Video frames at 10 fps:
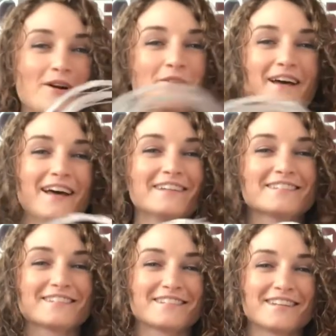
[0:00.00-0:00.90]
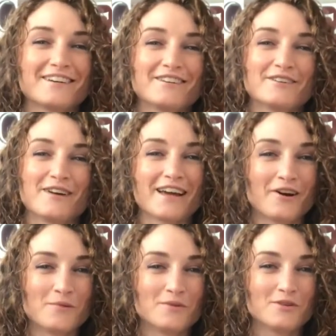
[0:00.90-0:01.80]
Pro S. So I
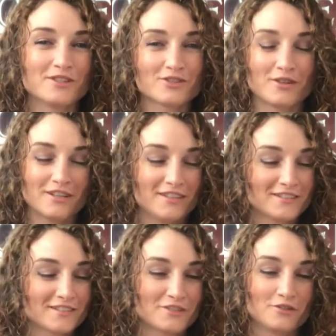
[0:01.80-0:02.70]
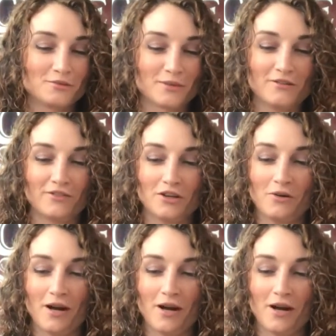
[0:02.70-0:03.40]
hope you enjoyed this little review.